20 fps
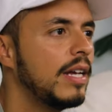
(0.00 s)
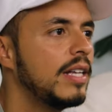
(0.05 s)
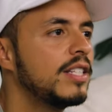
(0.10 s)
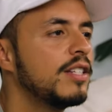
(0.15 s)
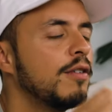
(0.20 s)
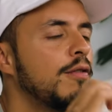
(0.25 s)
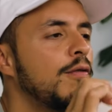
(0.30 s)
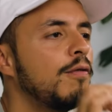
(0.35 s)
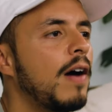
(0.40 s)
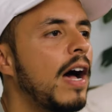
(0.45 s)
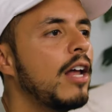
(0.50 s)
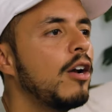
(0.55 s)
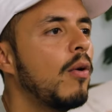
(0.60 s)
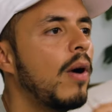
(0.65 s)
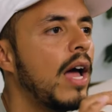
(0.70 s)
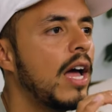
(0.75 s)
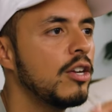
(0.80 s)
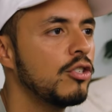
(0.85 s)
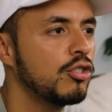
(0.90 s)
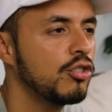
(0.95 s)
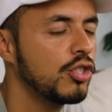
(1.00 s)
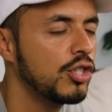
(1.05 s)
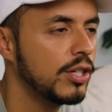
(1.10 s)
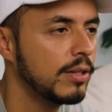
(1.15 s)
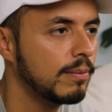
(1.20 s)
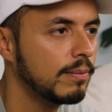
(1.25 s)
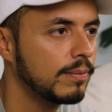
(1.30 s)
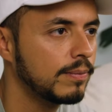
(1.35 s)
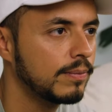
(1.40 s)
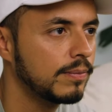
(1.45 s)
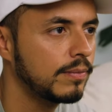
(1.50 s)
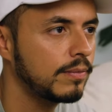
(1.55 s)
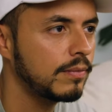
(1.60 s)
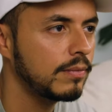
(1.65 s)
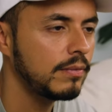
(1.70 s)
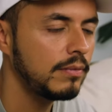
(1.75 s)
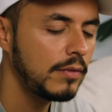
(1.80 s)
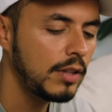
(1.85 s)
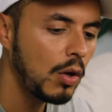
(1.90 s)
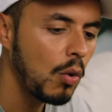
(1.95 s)
It's a phytoestrogen.
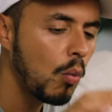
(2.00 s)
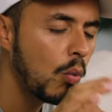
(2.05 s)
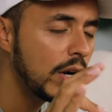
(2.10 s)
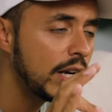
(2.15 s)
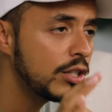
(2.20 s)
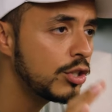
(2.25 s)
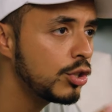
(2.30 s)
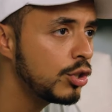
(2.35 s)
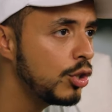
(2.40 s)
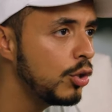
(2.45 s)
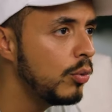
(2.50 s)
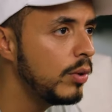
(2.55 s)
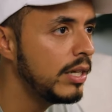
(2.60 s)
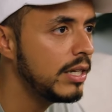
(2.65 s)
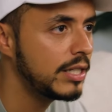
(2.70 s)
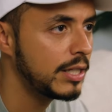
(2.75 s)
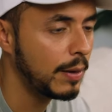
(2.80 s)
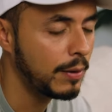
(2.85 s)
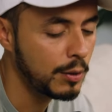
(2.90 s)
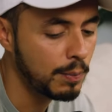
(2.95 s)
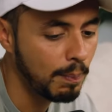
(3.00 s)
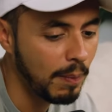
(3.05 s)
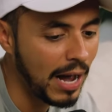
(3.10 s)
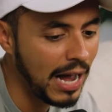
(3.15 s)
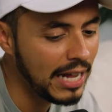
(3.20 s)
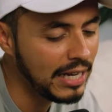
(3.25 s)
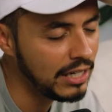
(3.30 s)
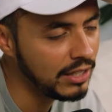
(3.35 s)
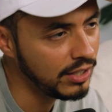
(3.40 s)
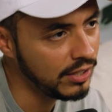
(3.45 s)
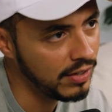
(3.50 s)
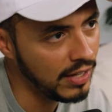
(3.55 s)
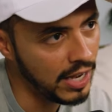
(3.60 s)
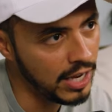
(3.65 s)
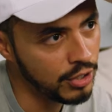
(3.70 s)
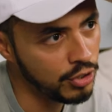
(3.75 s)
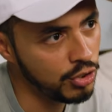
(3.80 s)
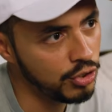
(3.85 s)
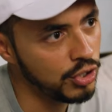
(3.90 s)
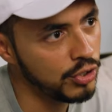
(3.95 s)
What it's doing is it's binding to the
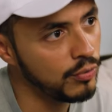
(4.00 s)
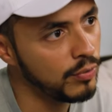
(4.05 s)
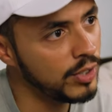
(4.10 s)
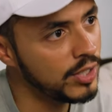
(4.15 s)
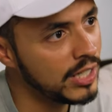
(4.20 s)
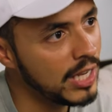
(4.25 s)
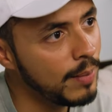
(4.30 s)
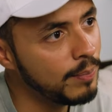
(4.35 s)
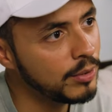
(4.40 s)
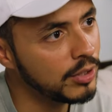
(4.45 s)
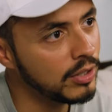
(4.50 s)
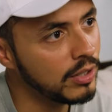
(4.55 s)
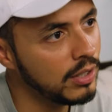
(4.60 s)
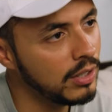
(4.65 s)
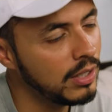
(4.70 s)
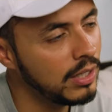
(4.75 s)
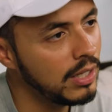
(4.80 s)
estrogen receptor